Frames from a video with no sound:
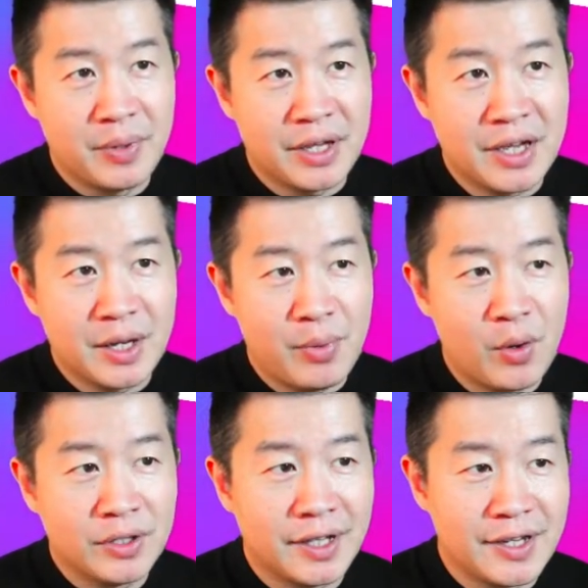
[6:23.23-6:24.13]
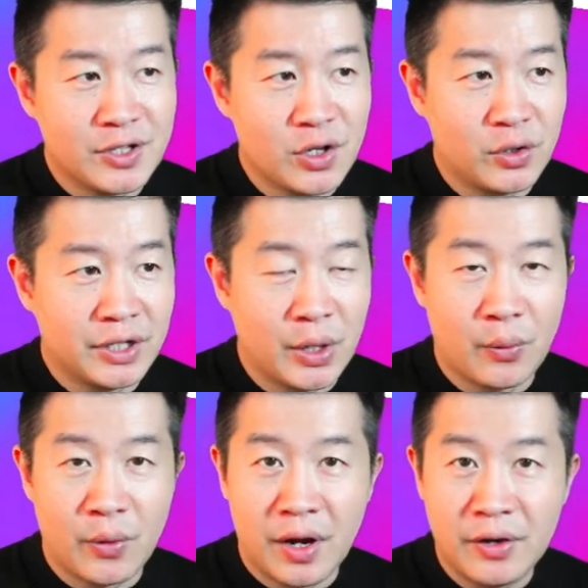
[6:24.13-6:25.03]
picking a point that is on the
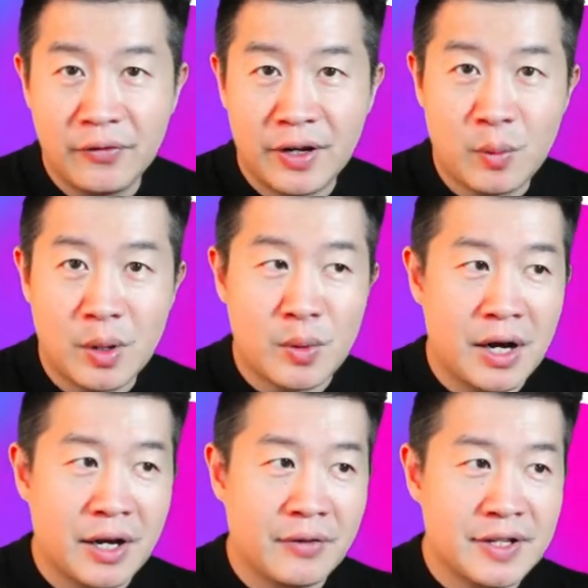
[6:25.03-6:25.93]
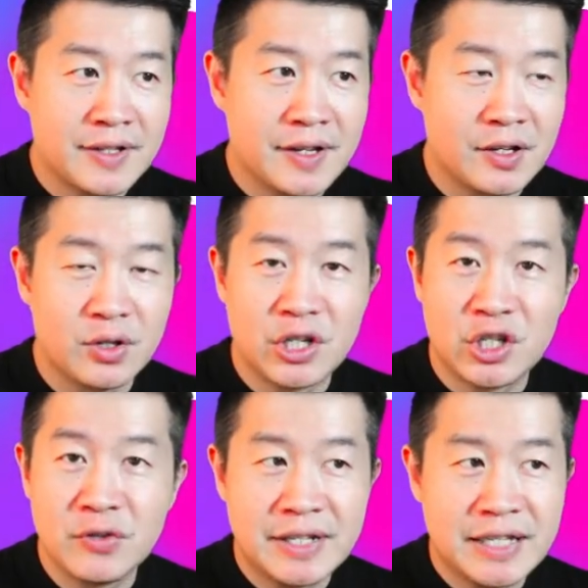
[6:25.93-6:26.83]
graph, like what I have discussed on
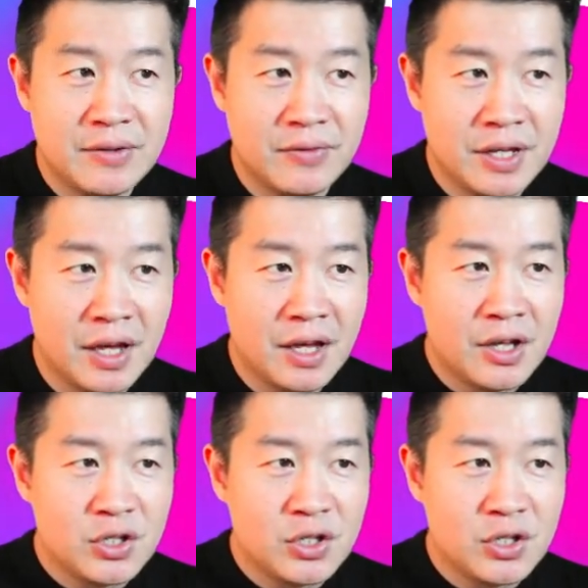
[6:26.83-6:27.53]
Achevas TV.